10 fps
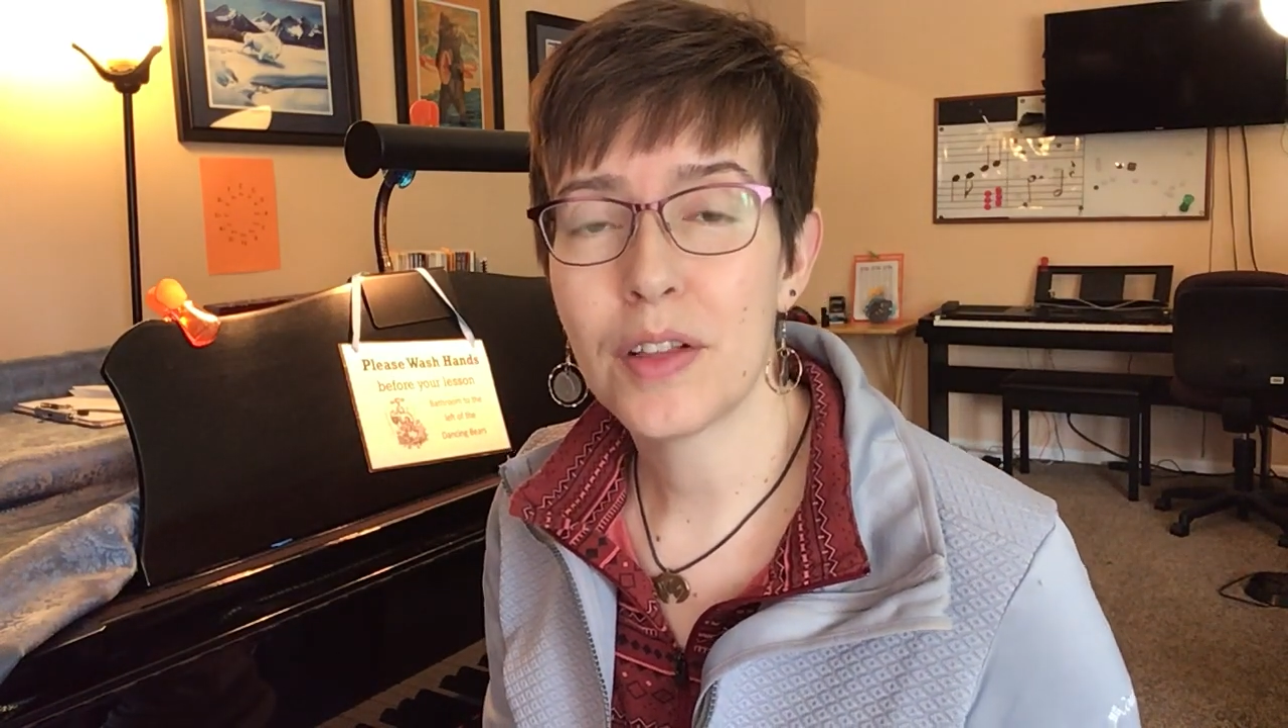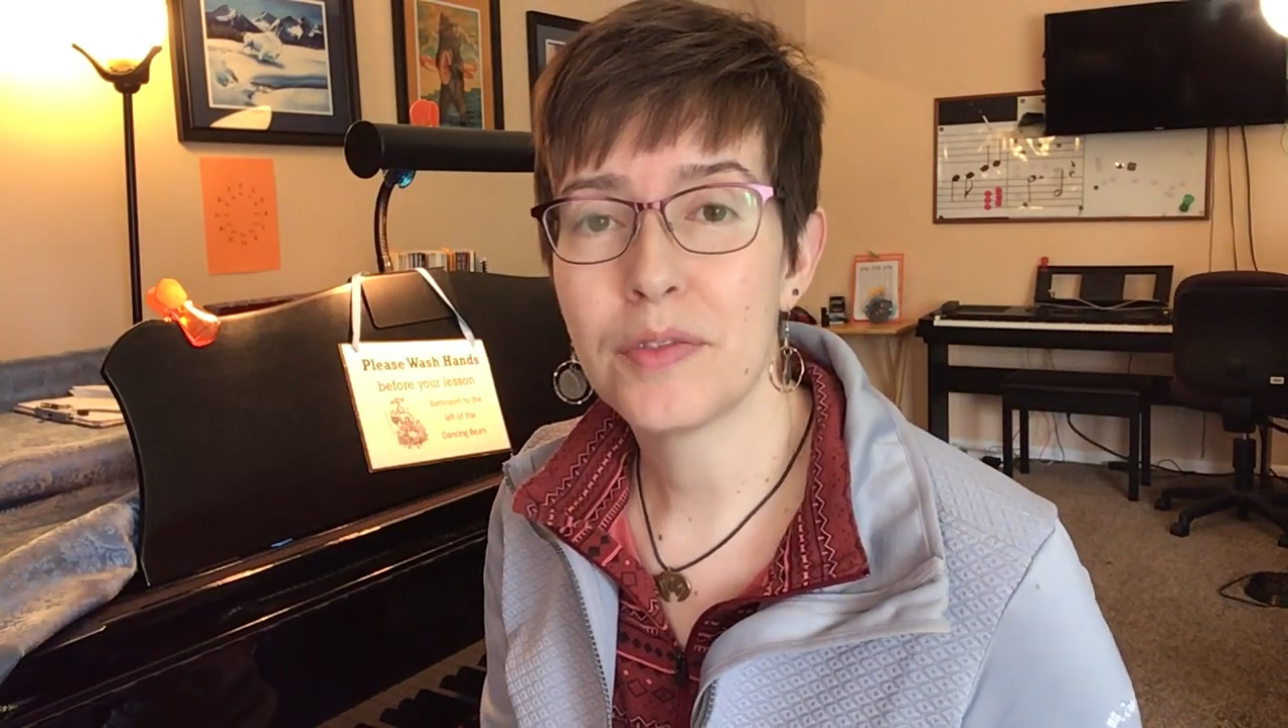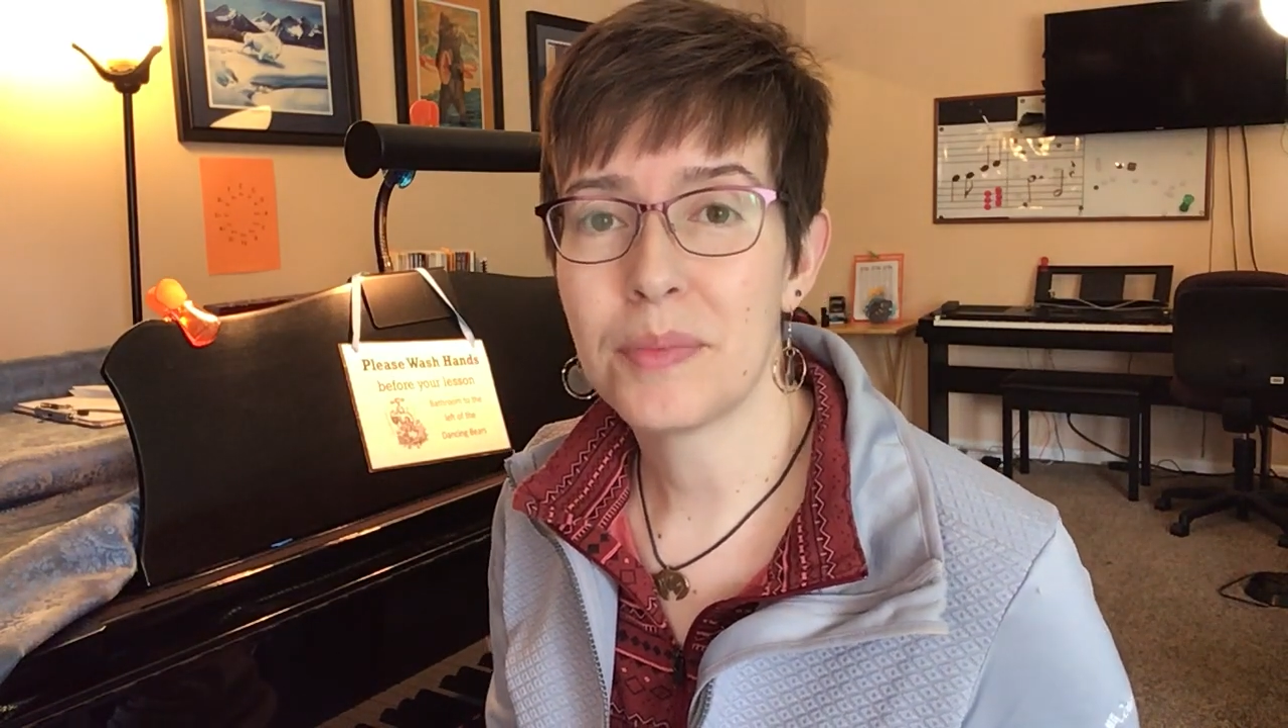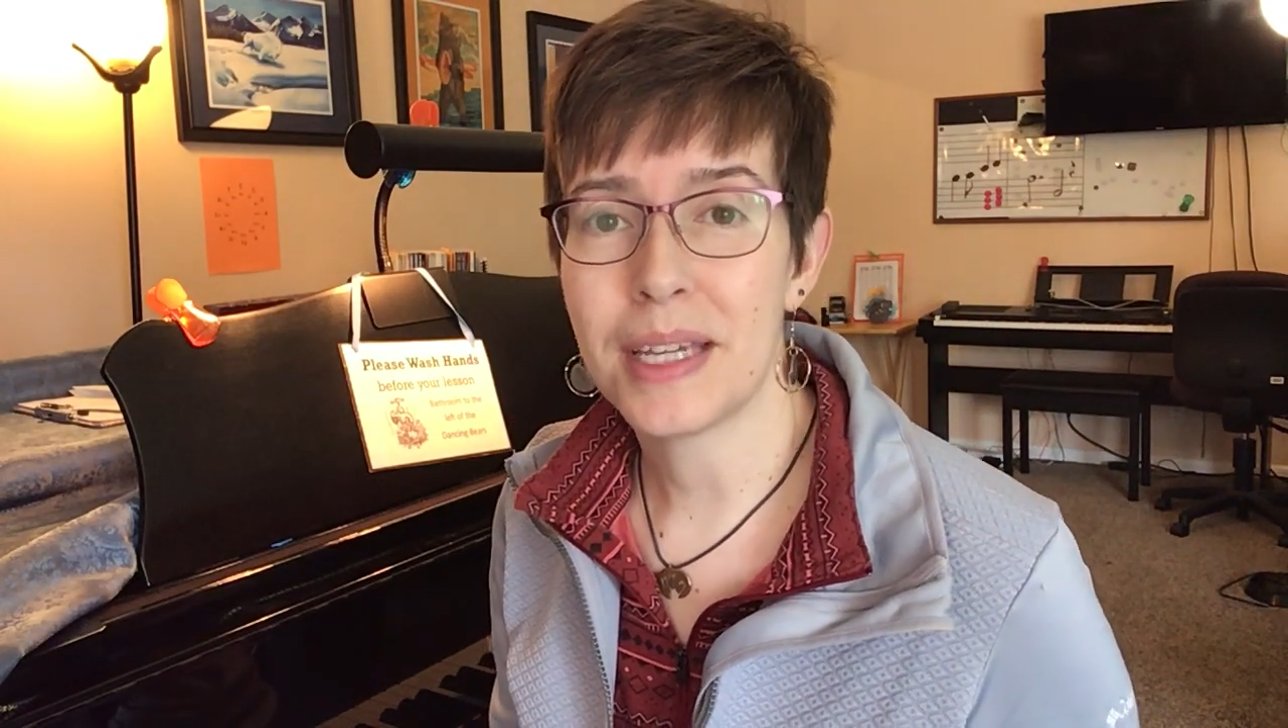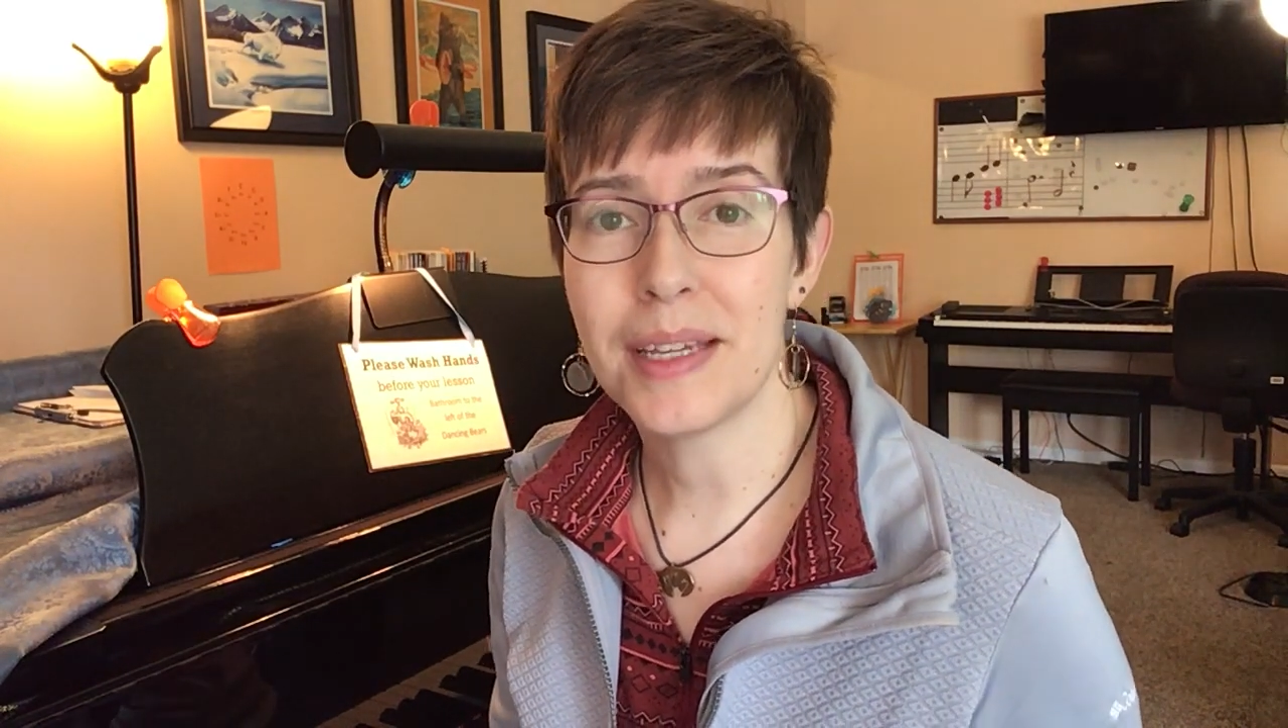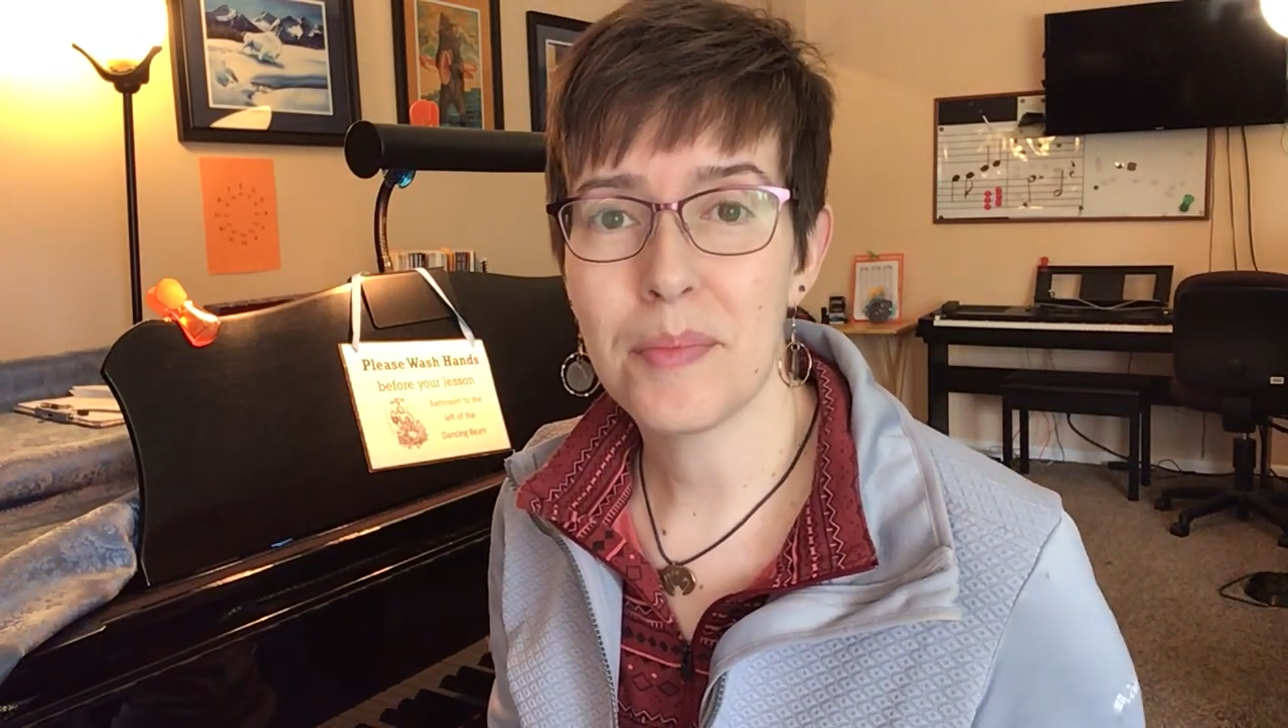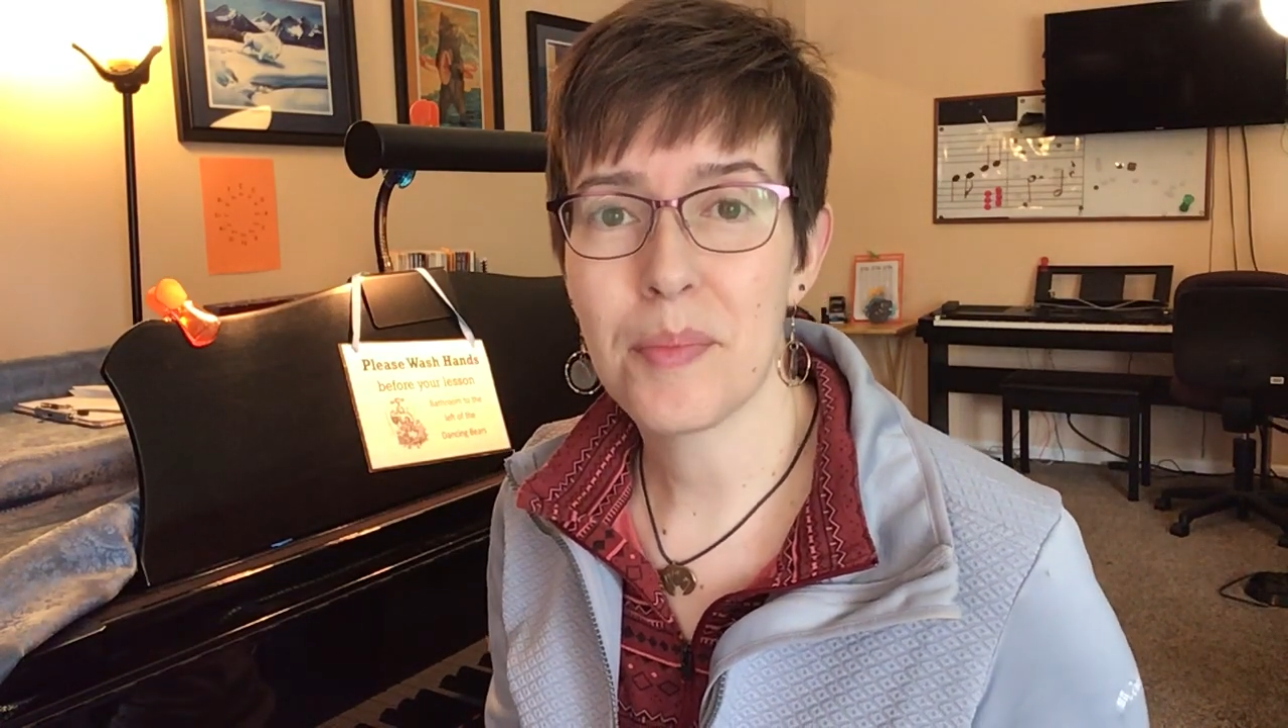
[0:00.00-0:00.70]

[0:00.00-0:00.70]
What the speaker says: of Me